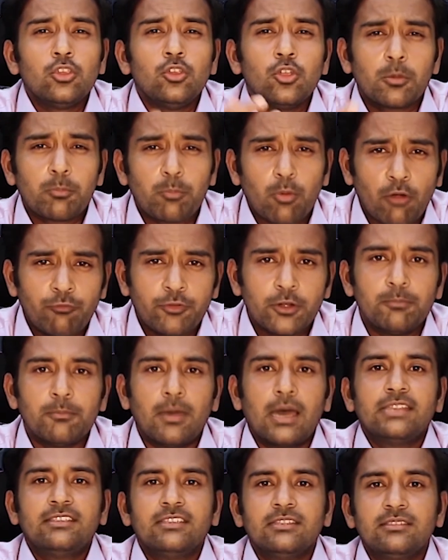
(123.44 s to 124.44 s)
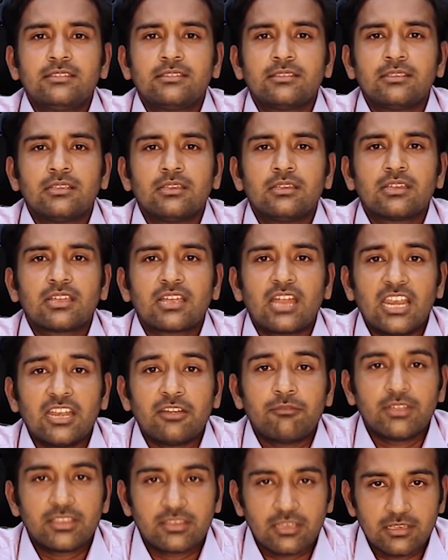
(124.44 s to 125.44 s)
your profit margins, connect
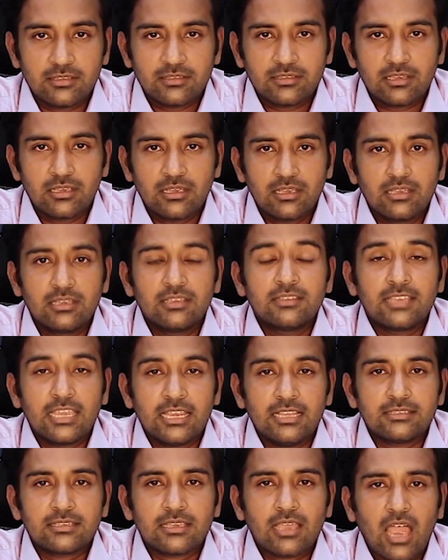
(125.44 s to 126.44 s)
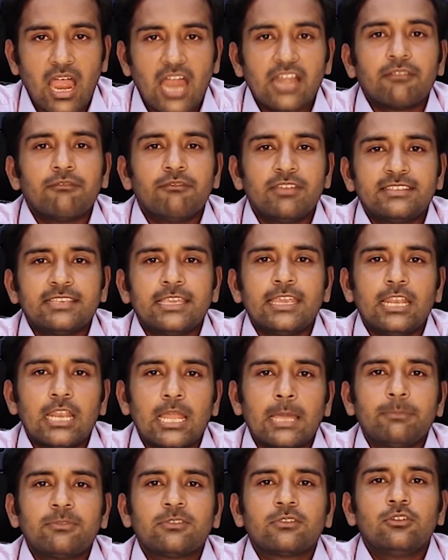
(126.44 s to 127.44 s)
with us,
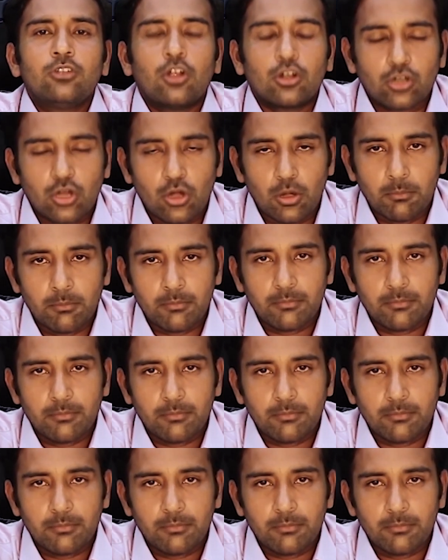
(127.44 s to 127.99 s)
sales@visailabs.com.